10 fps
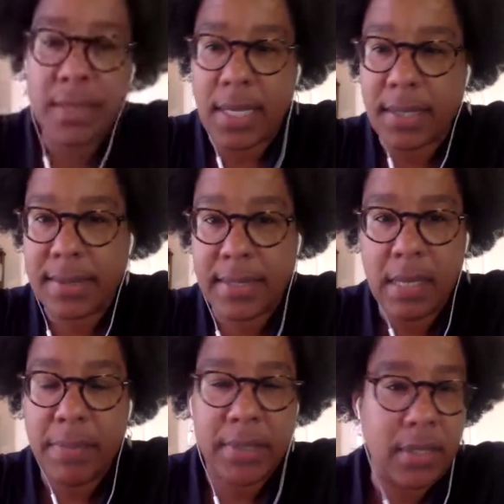I could say
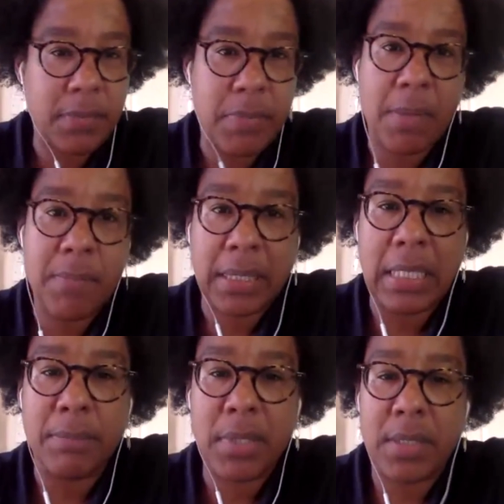about this, but I'm going to
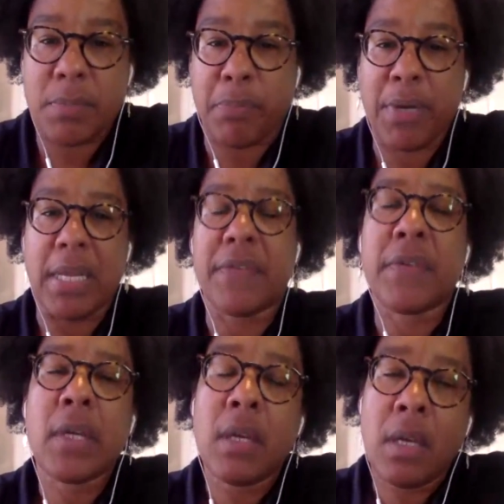keep this brief.
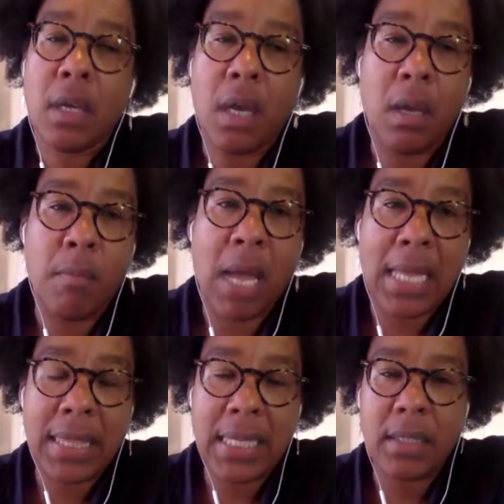I
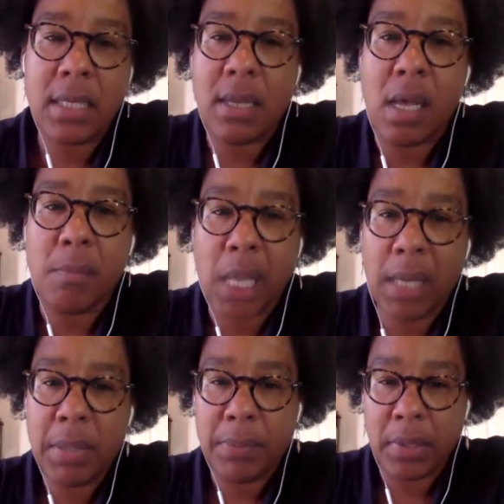think that non-Black
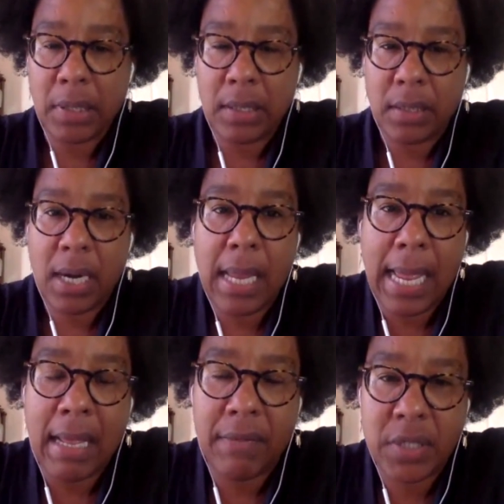people of color
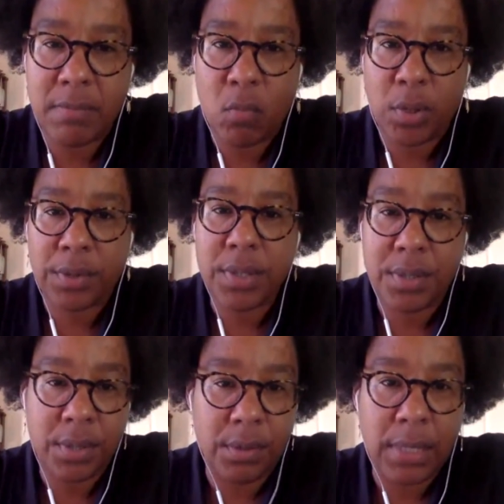have some work to
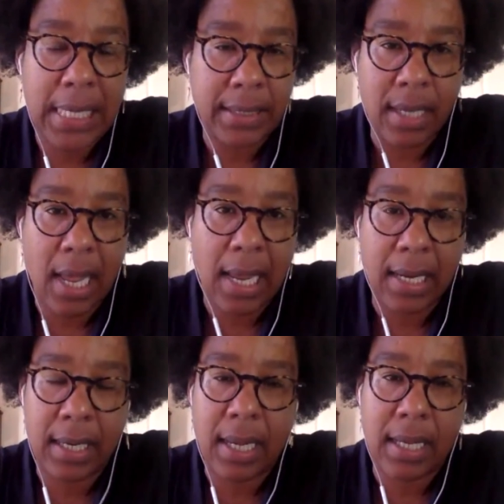do. And
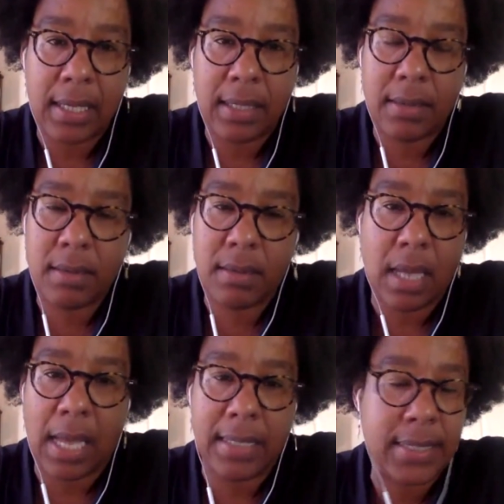I
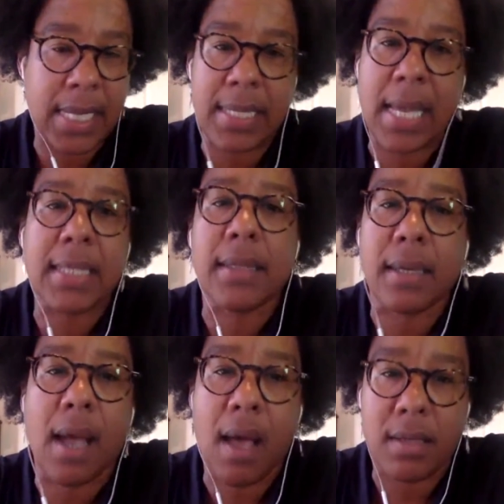say that in the
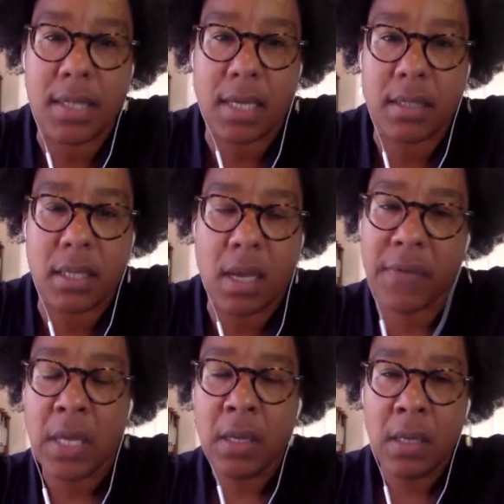context of,
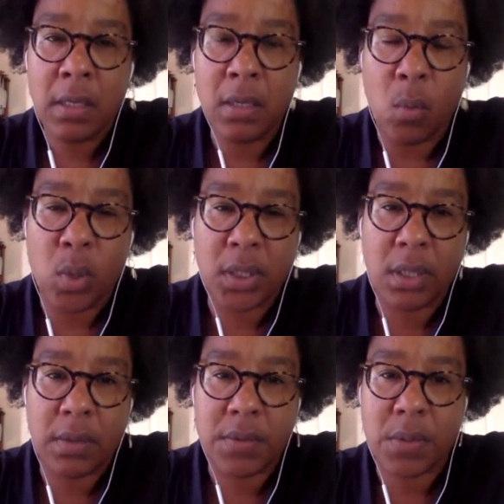one of the
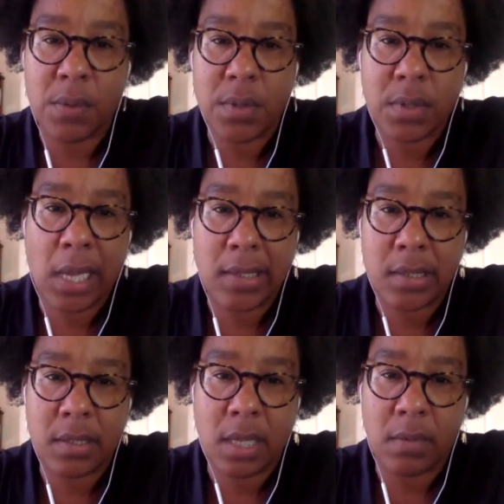other SCOTUS
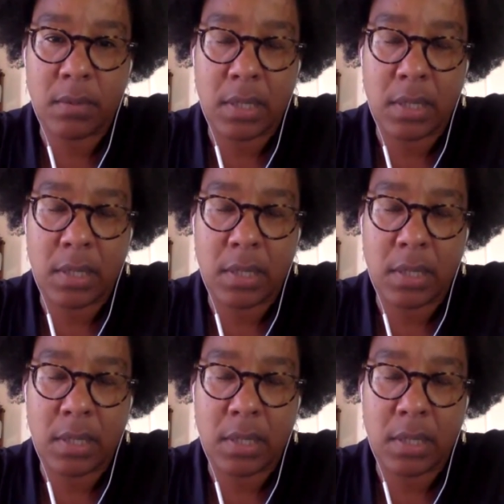cases that